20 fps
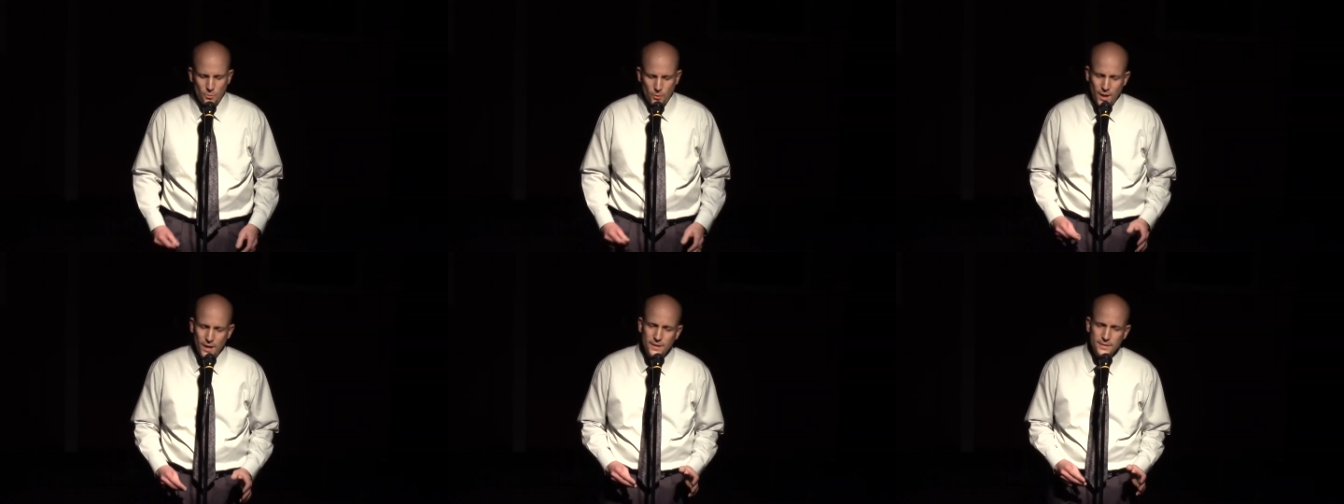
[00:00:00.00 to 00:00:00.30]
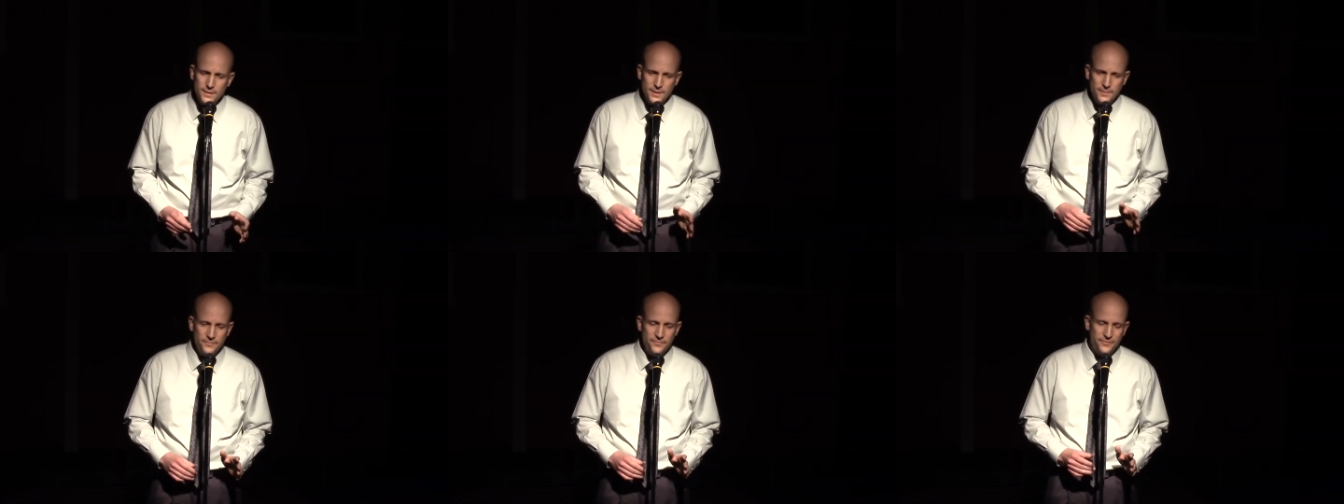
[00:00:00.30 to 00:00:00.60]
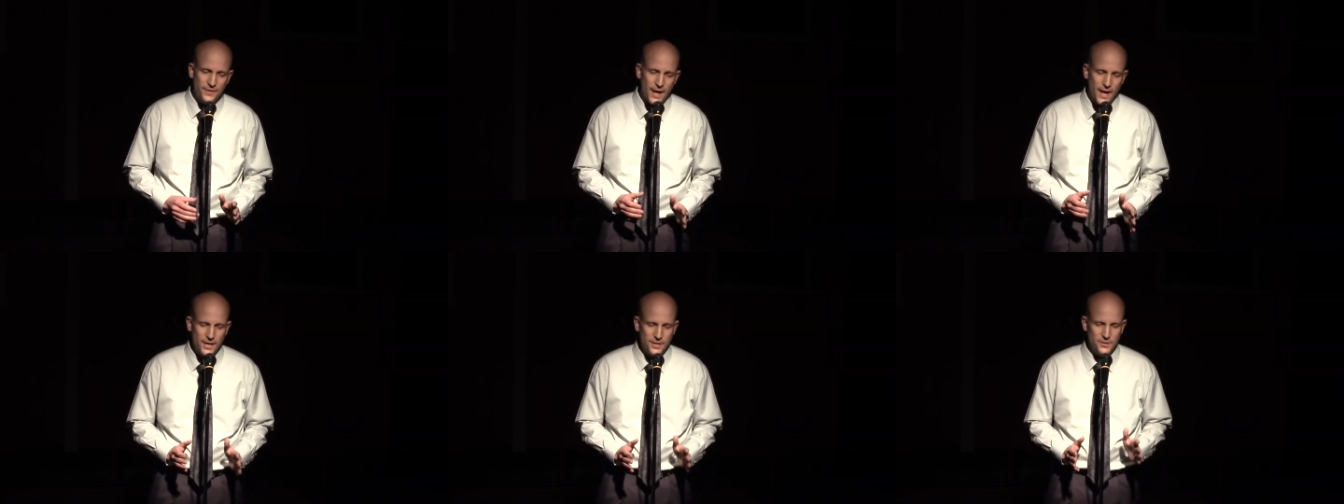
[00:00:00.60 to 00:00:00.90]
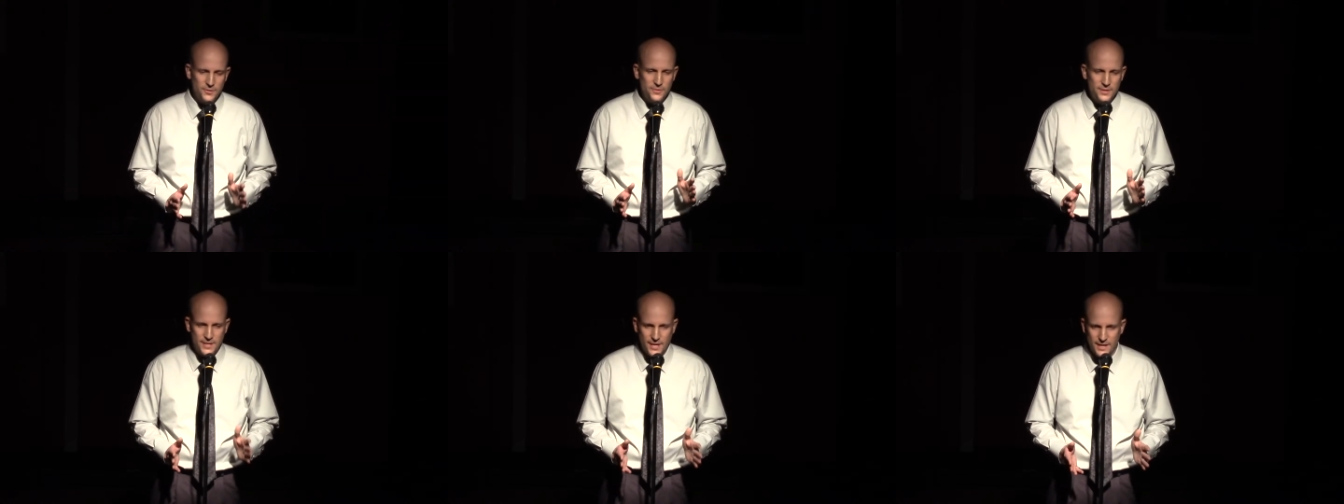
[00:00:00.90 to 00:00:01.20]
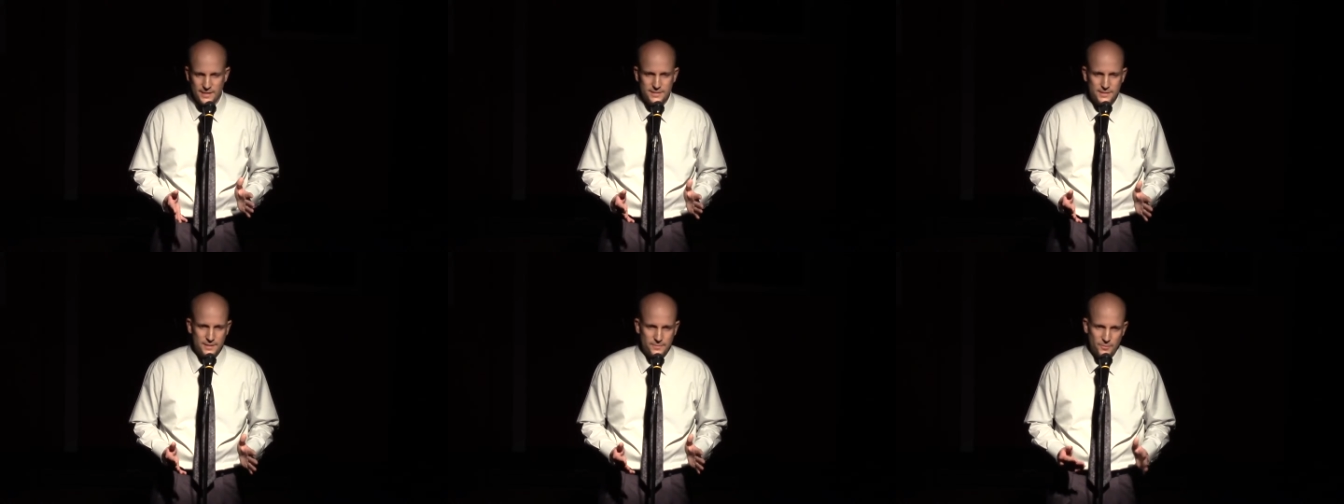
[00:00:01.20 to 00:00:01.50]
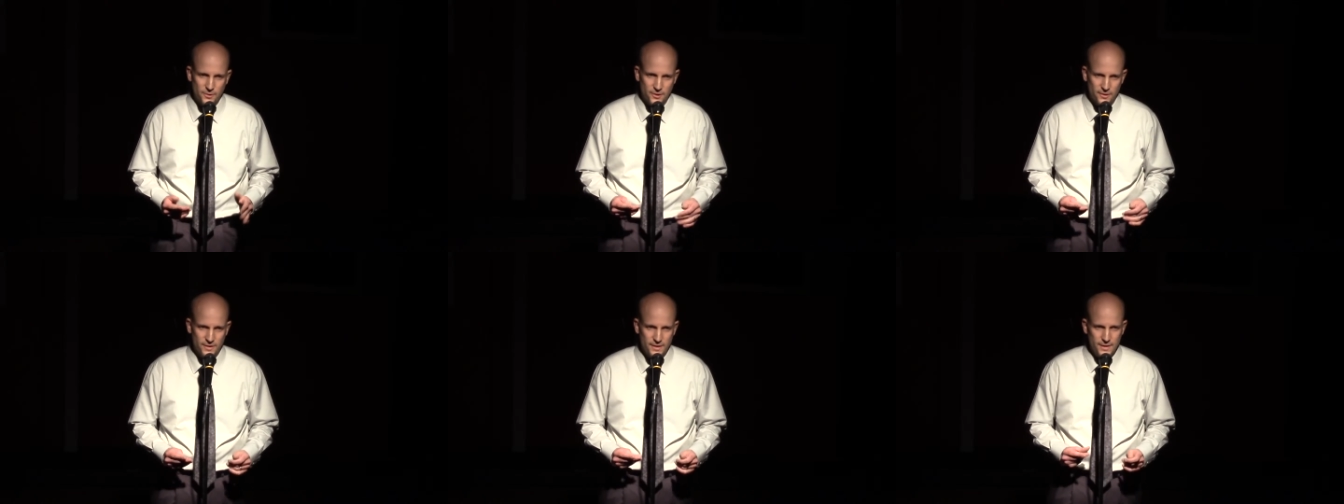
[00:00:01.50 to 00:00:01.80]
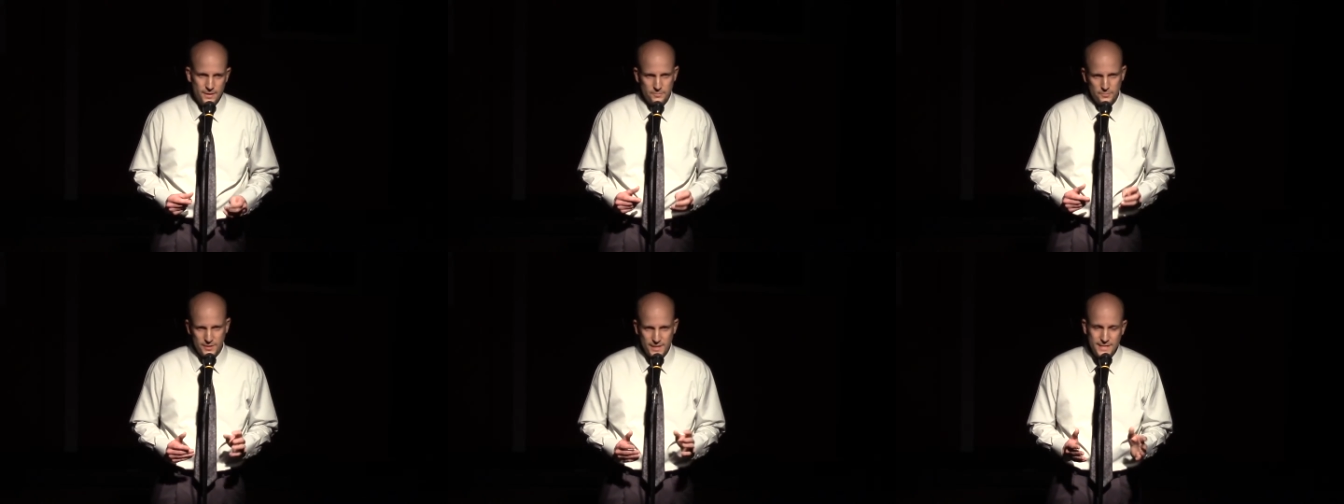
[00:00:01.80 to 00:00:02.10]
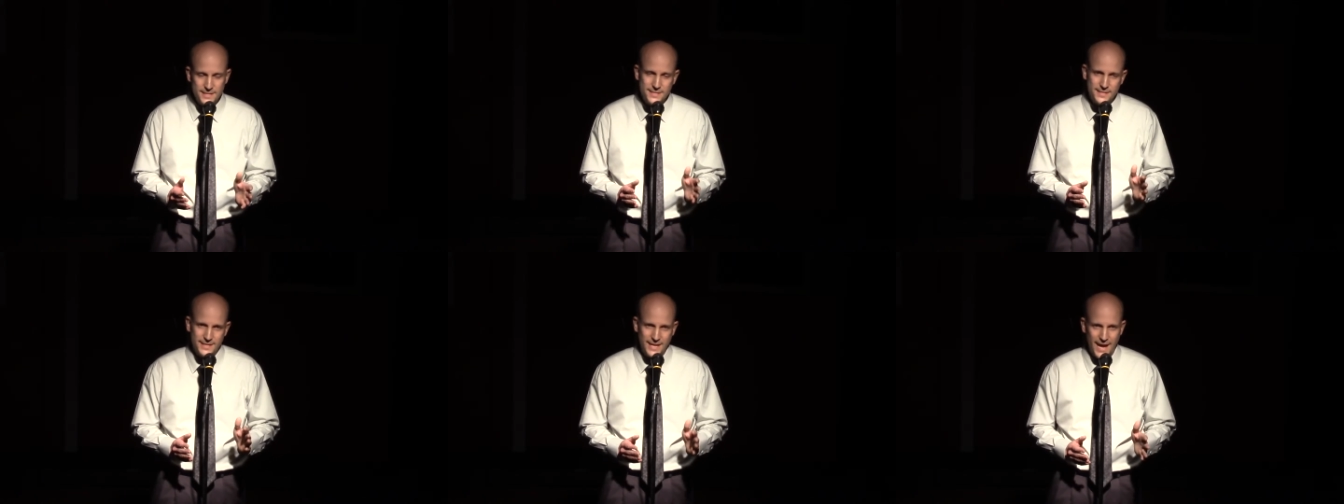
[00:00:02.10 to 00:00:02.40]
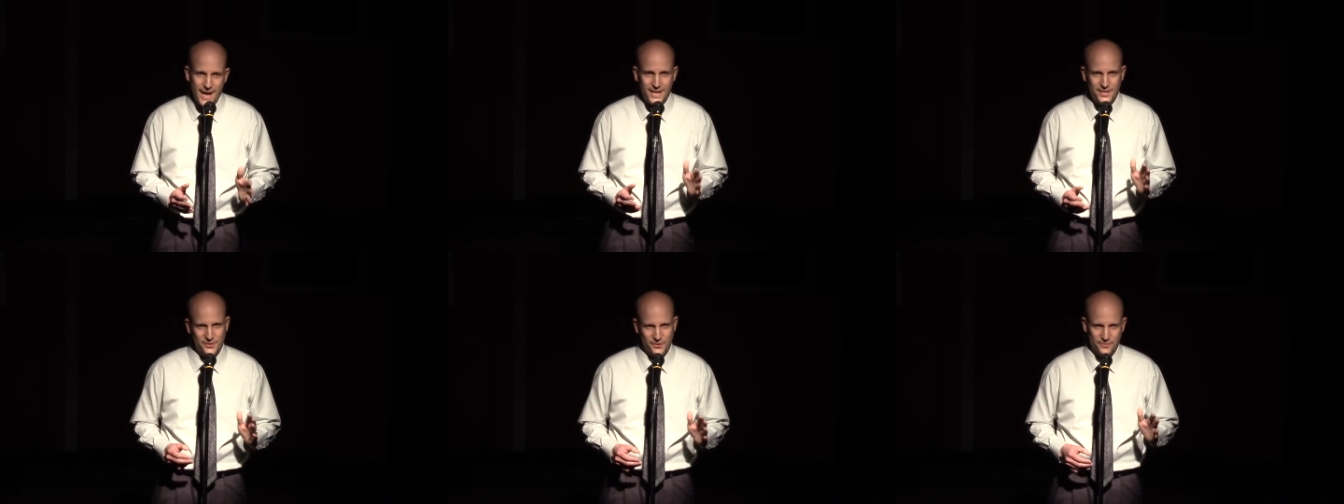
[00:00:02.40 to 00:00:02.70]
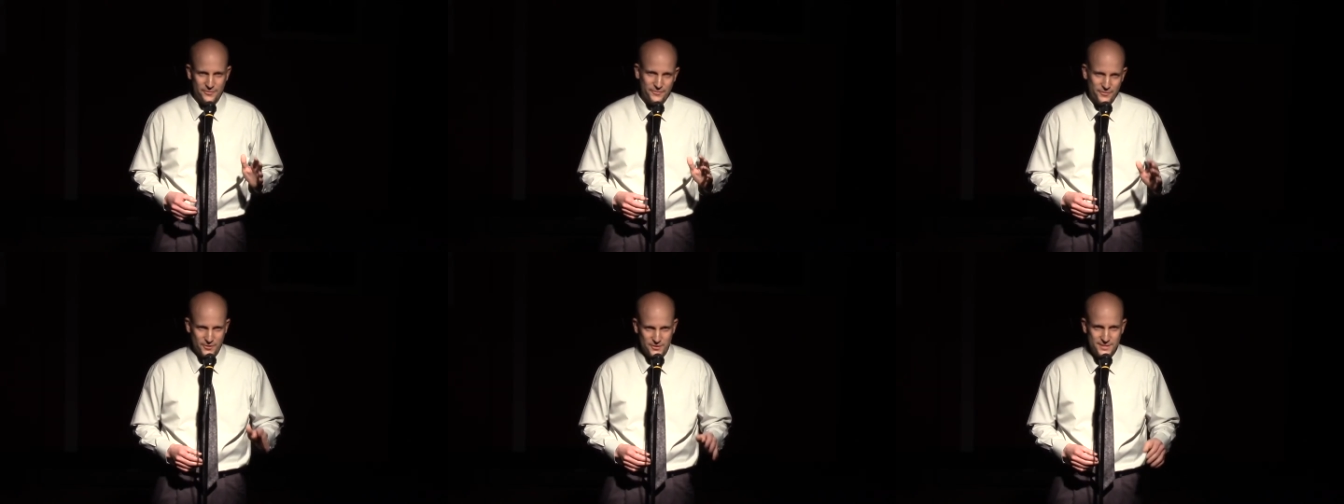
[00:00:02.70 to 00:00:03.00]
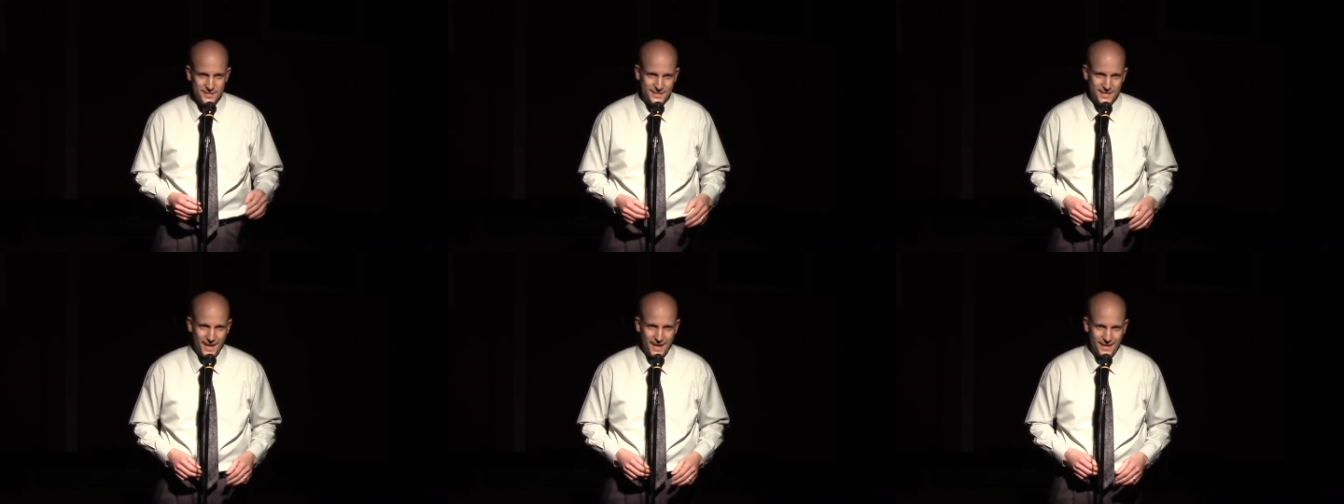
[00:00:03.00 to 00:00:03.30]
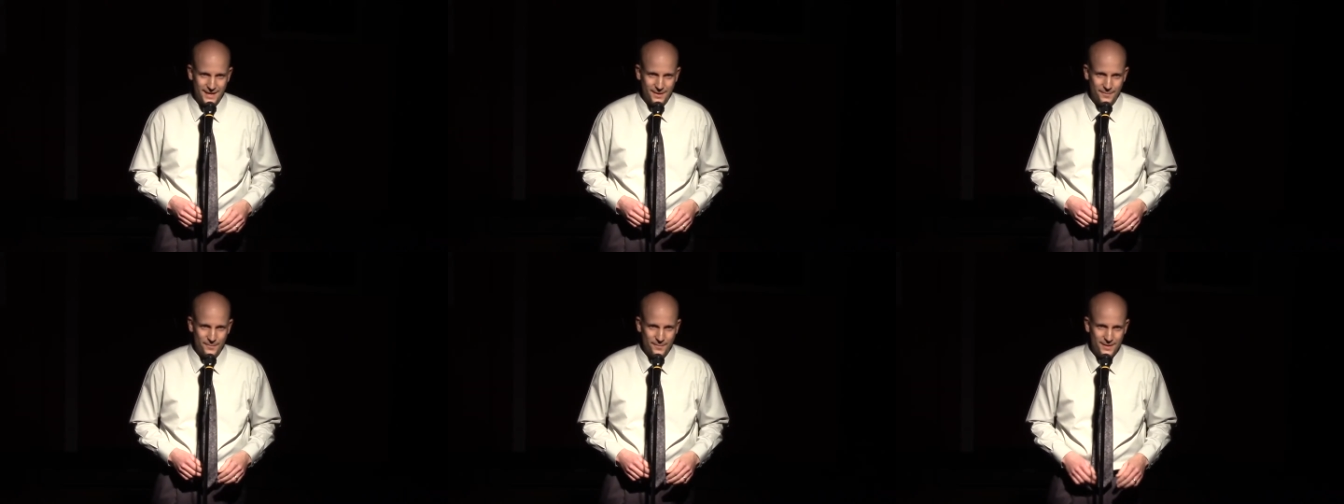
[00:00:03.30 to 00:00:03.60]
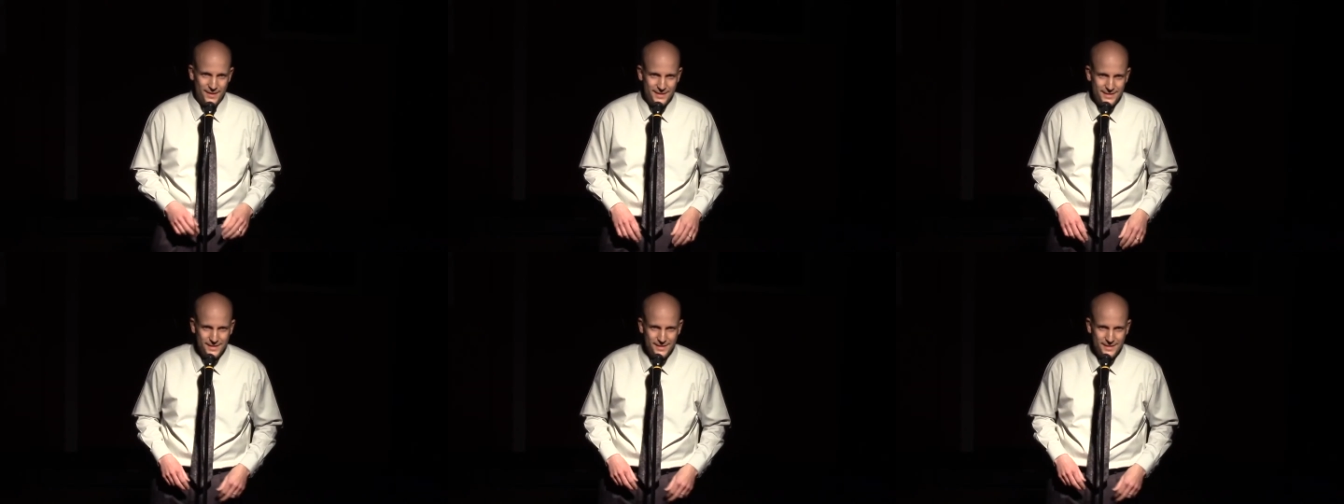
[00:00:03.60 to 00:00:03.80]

Welcome, valued customer. Please scan your first item.